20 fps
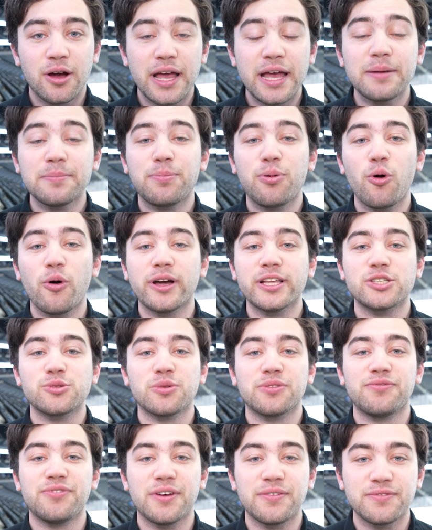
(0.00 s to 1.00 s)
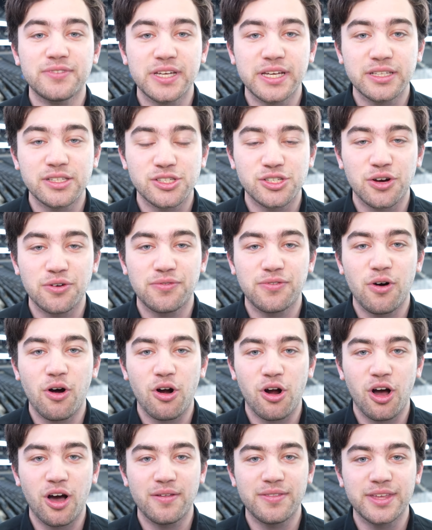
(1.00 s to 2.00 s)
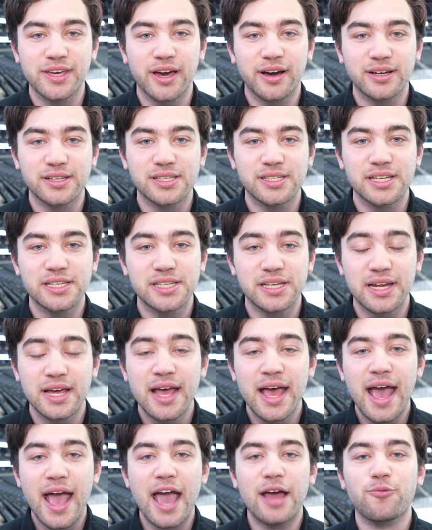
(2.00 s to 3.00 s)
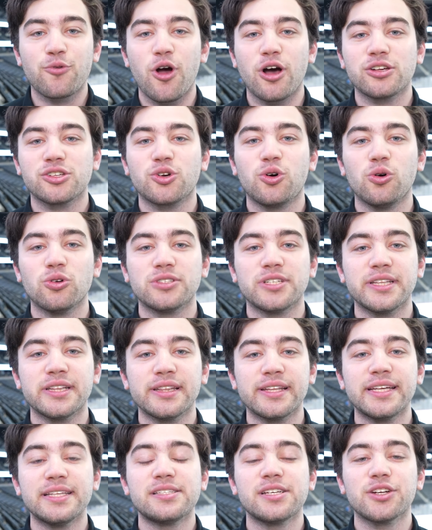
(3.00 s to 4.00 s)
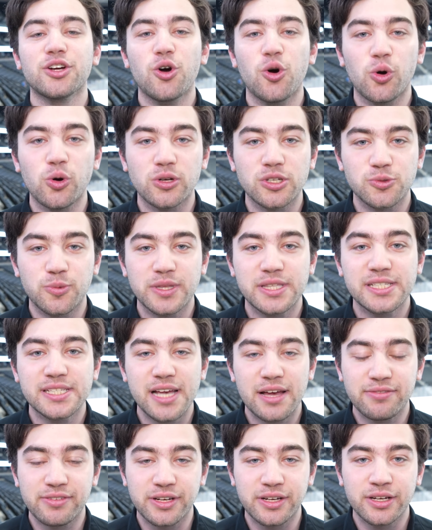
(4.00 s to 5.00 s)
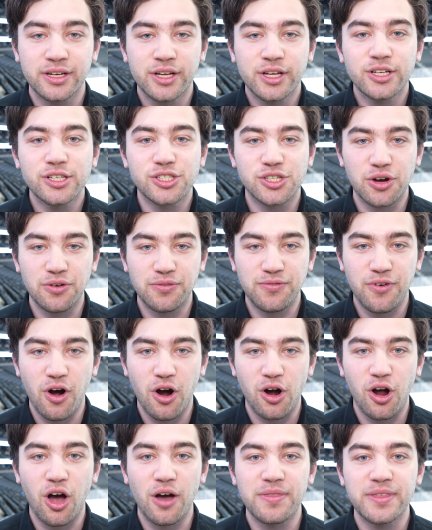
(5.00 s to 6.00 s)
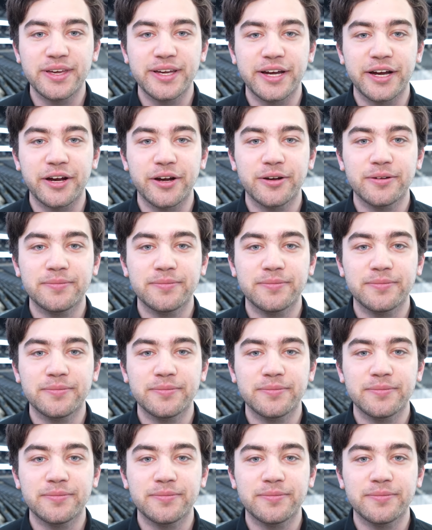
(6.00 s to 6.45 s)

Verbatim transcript: in points with 15 so far on the young season, and Ross Colton leads in goals with seven so far on the year.